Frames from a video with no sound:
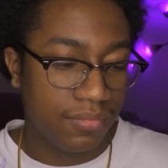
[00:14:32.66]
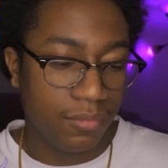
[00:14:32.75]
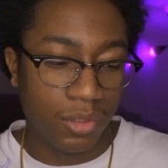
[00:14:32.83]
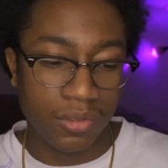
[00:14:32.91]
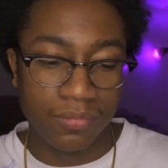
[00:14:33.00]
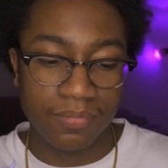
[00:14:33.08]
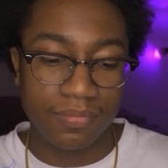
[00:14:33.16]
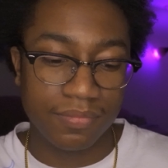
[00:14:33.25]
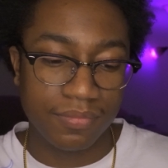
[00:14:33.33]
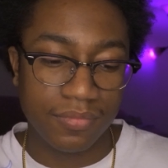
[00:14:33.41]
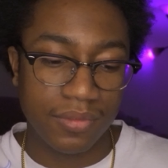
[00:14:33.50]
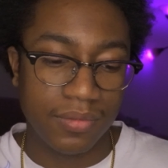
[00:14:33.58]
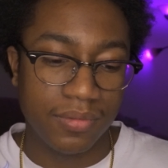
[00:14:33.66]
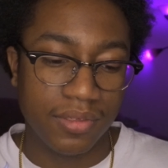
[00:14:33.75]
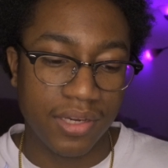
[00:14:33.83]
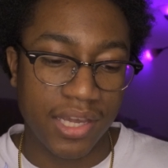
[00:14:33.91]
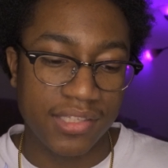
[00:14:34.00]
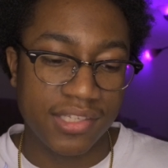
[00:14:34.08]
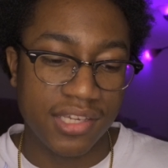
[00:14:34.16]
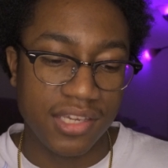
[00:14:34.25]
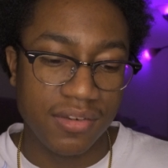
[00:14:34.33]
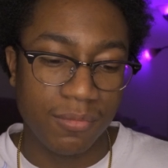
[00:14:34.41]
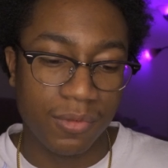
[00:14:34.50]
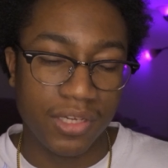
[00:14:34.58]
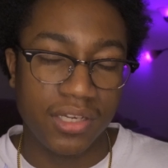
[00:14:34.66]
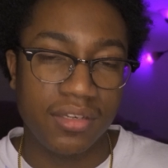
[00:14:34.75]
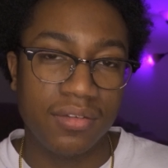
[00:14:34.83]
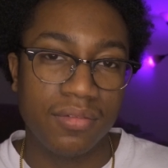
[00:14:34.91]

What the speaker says: Well, 19 with